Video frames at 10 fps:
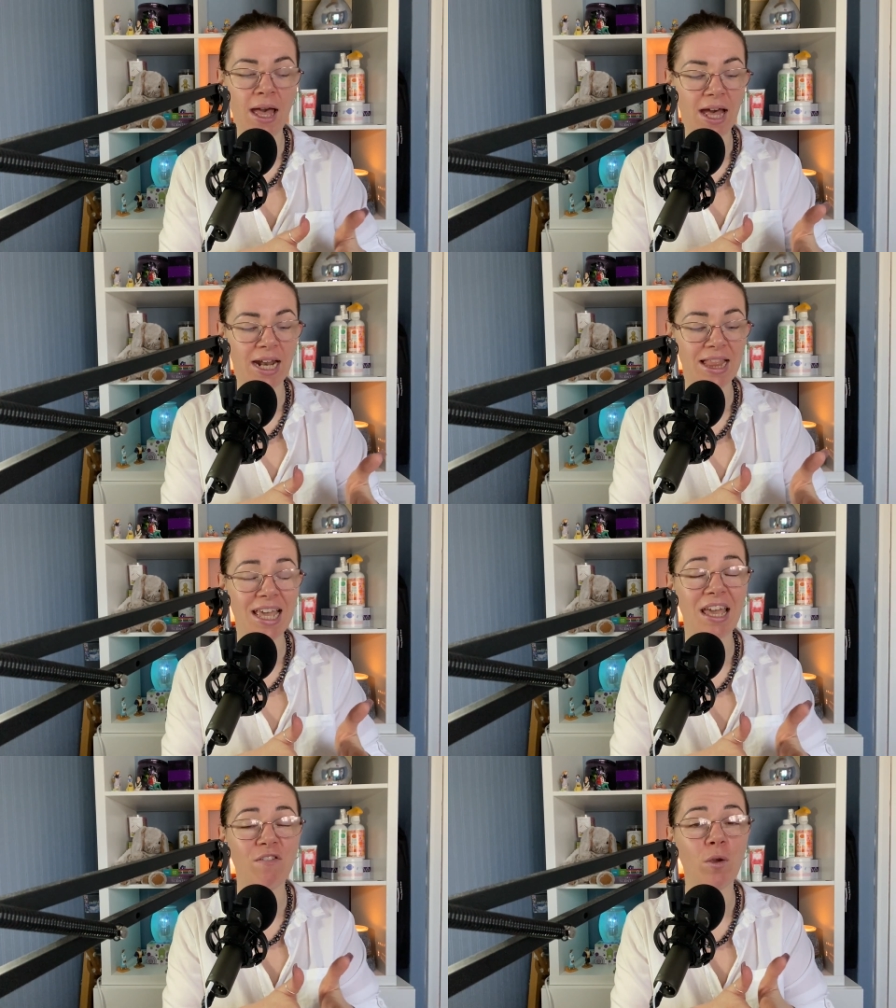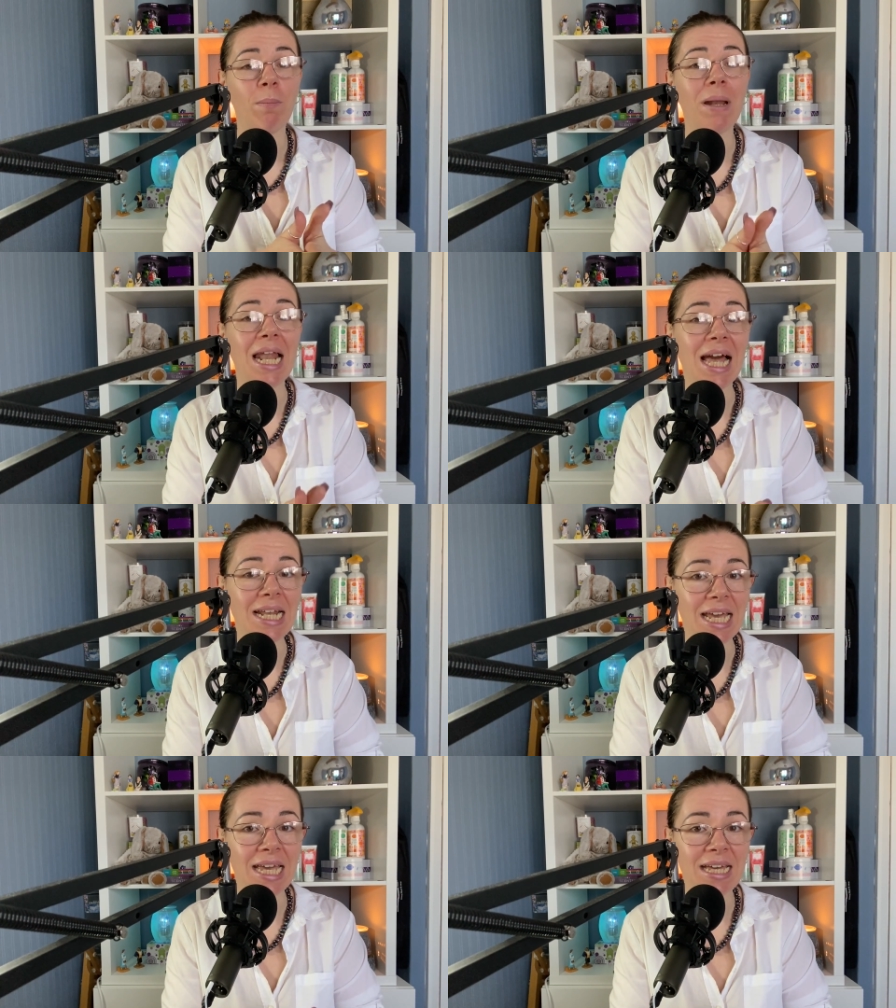And I think if you
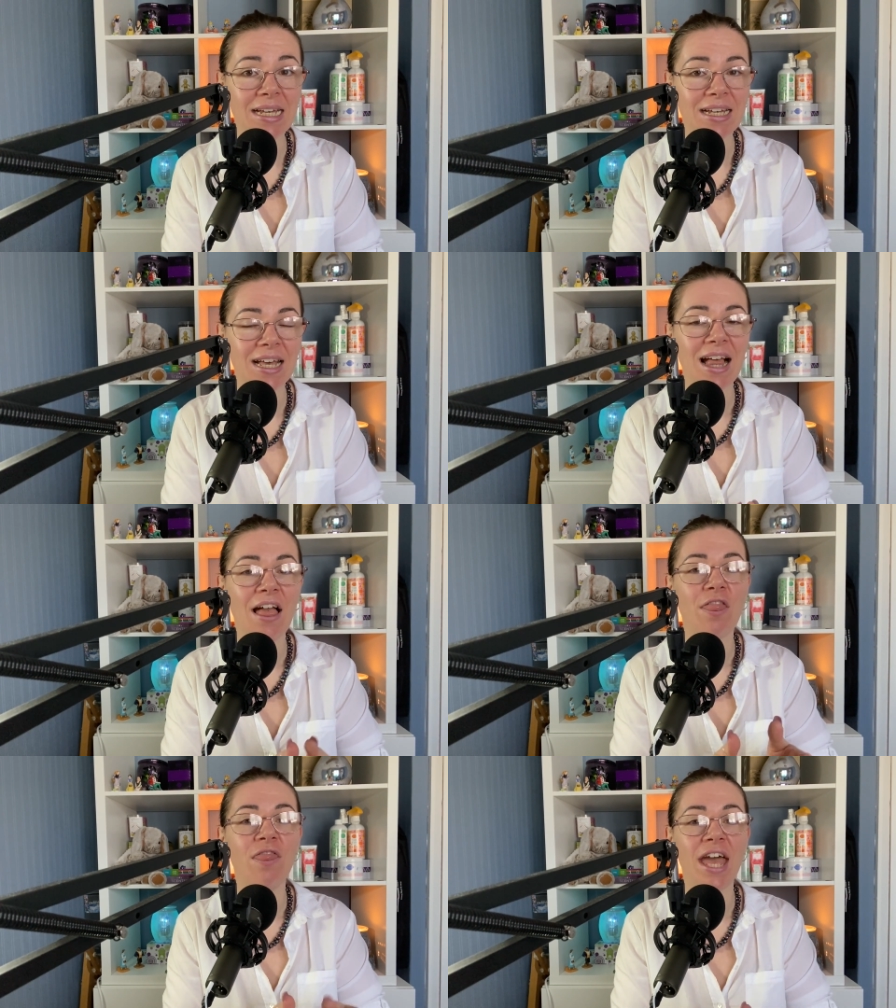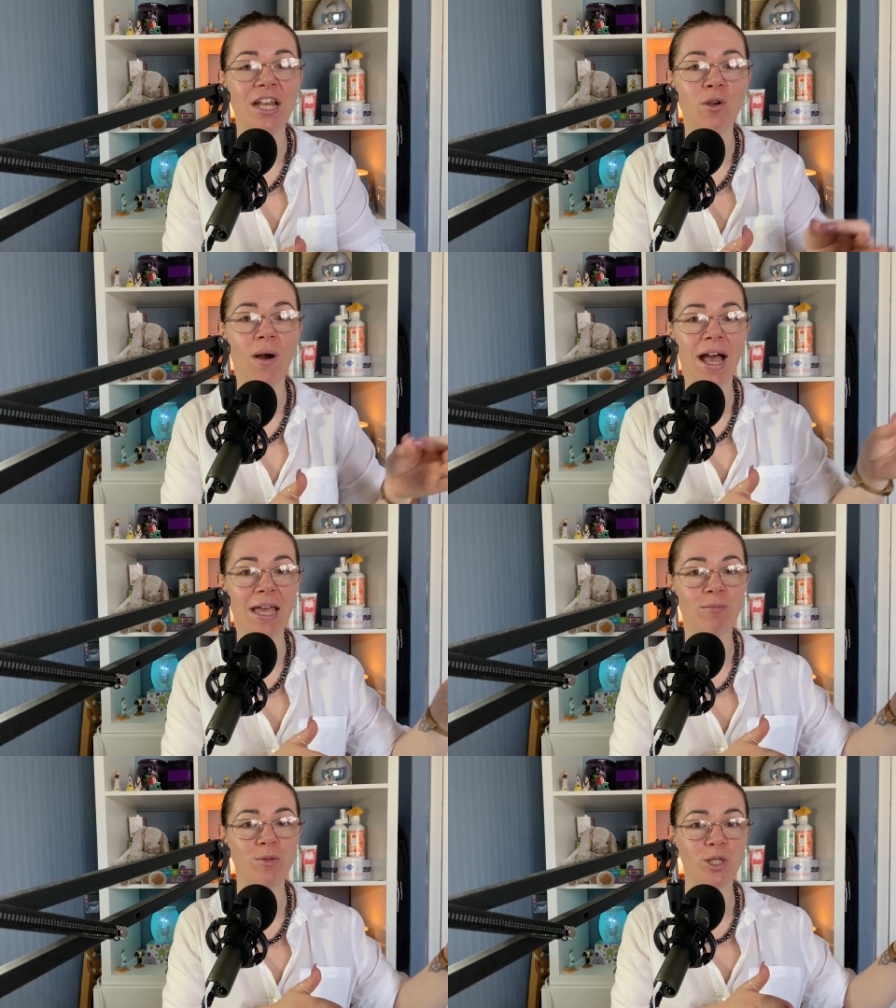plan it, then you are
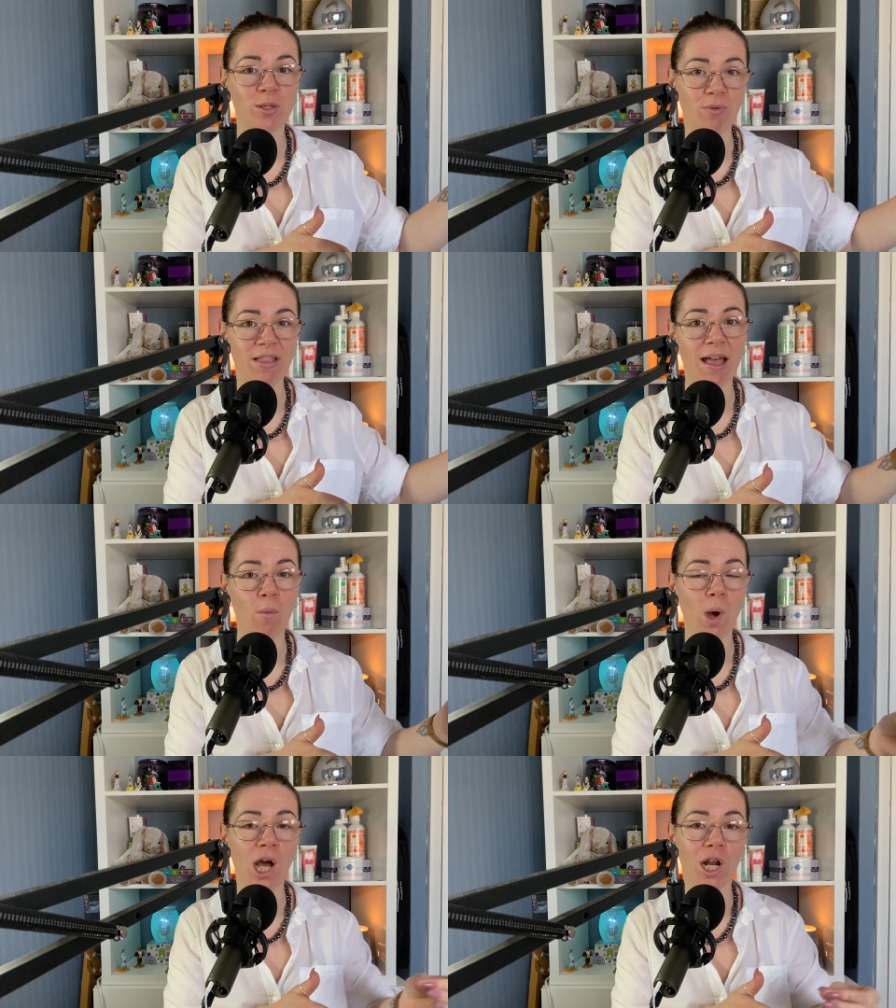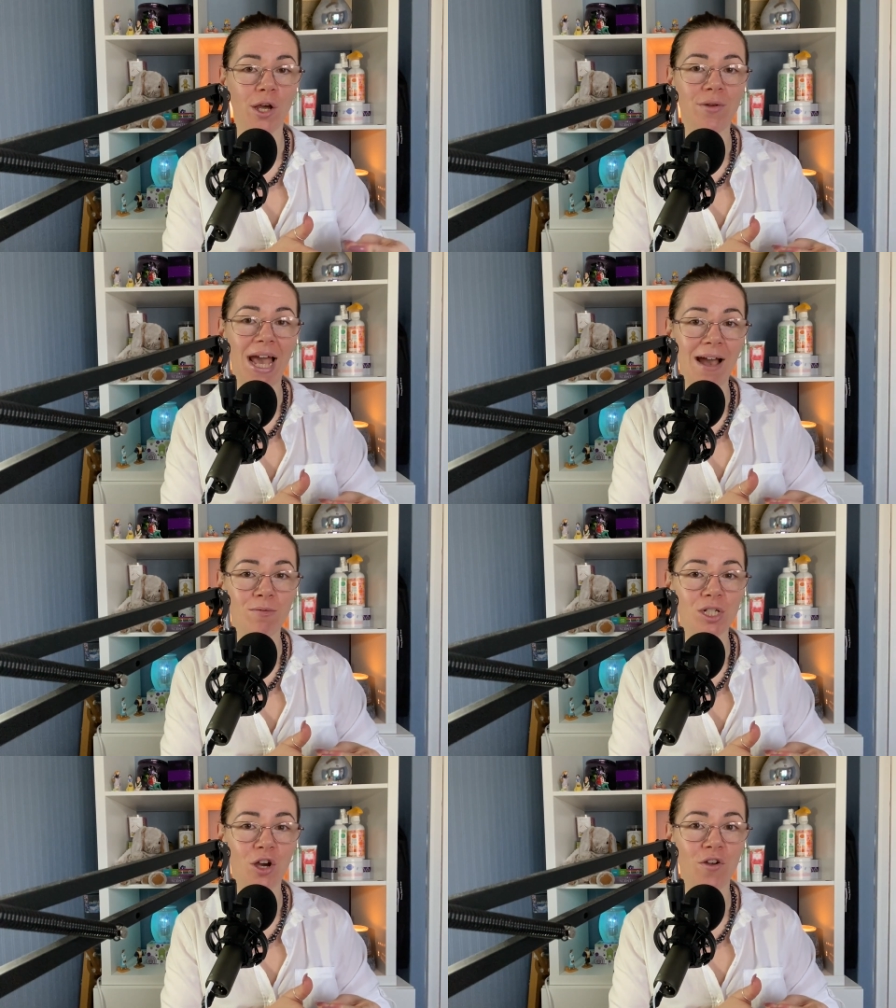able to spread that workload
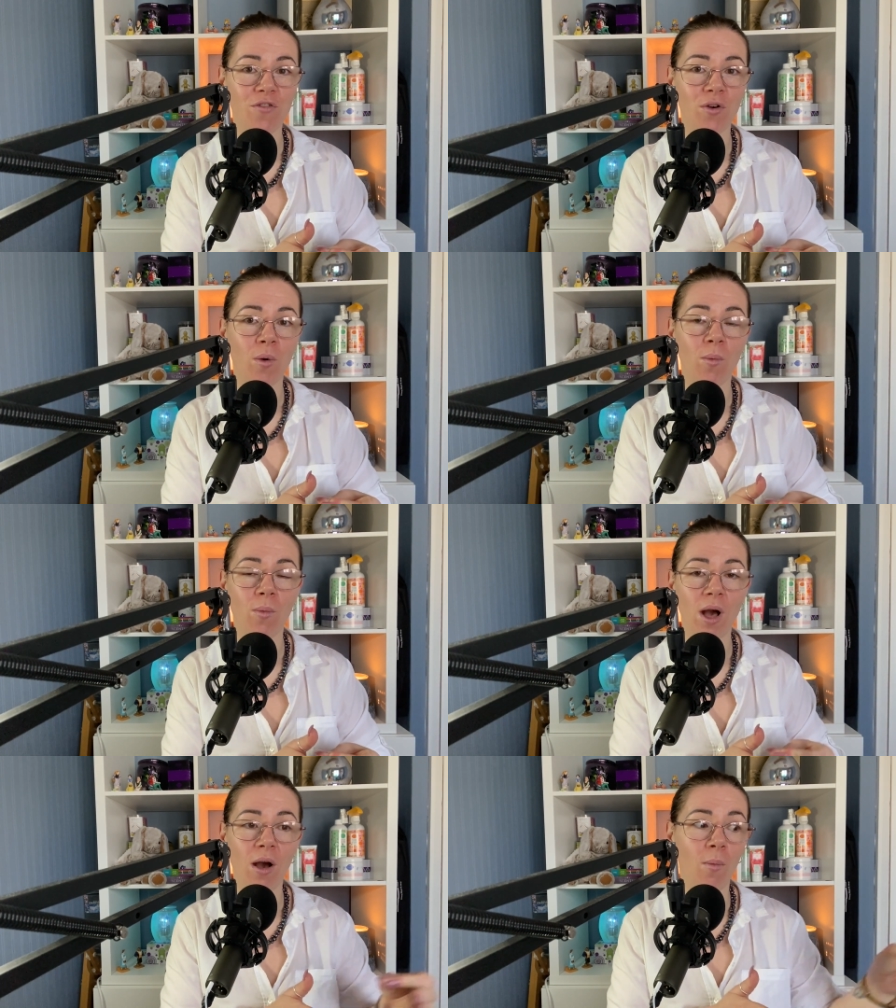out over a